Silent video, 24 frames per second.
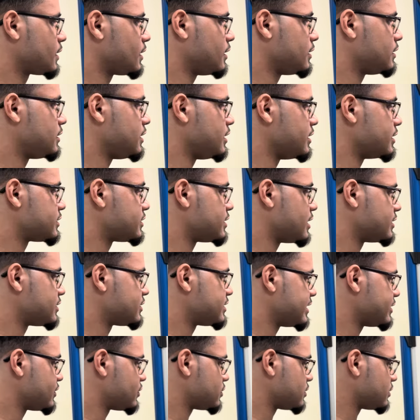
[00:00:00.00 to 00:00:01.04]

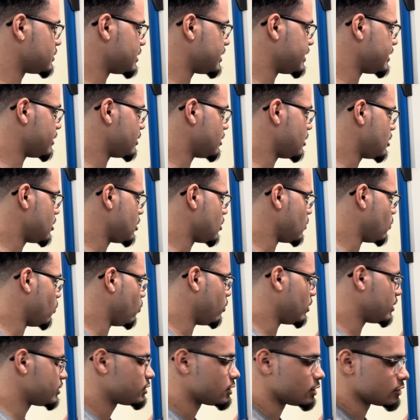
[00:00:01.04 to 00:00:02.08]
essentially
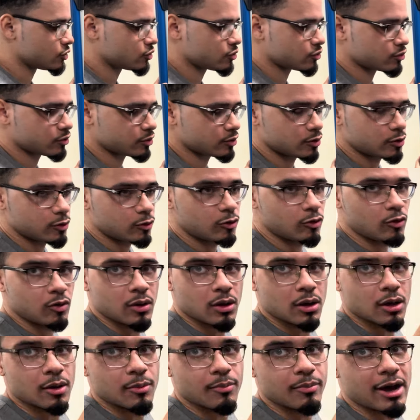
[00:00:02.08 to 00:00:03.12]
what the true
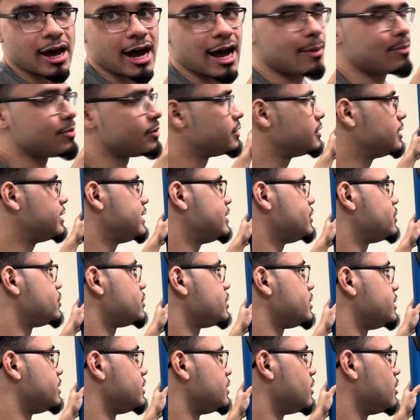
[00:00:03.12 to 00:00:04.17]

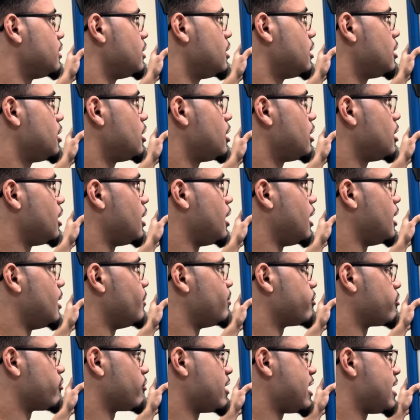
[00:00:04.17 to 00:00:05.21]
population
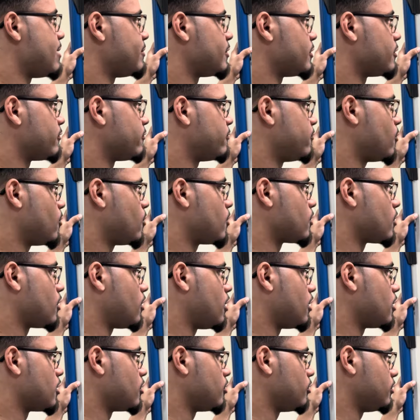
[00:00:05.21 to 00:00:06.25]
parameter for
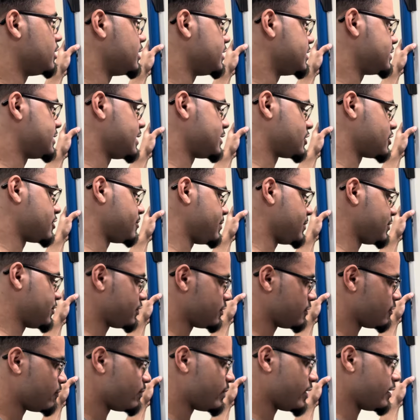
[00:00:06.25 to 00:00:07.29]
our OLS
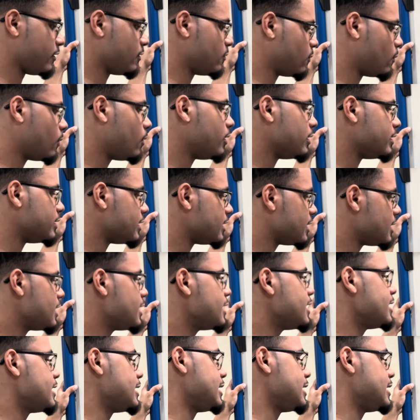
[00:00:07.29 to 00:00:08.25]
estimation of beta 1